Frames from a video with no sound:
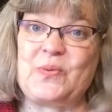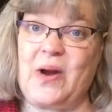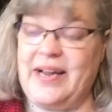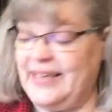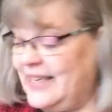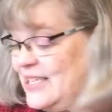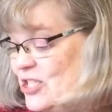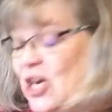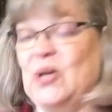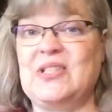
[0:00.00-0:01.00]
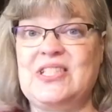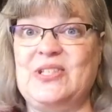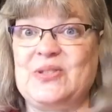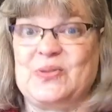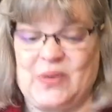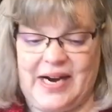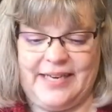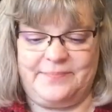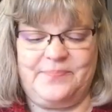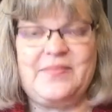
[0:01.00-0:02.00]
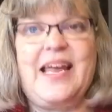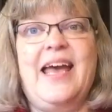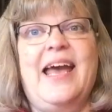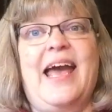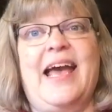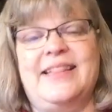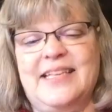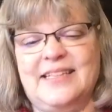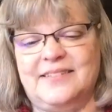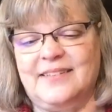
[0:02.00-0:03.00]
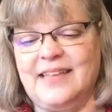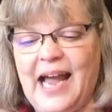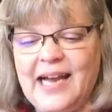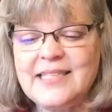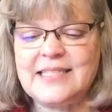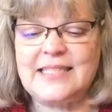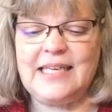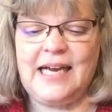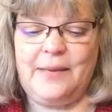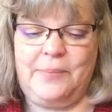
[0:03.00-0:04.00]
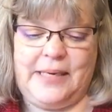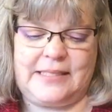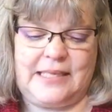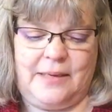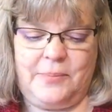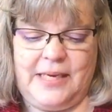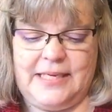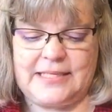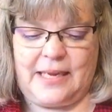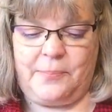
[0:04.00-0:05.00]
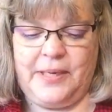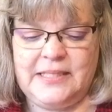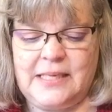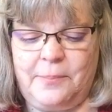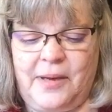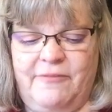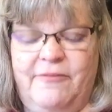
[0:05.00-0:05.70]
riot. Total, total riot. And then the last thing I picked up is I picked up a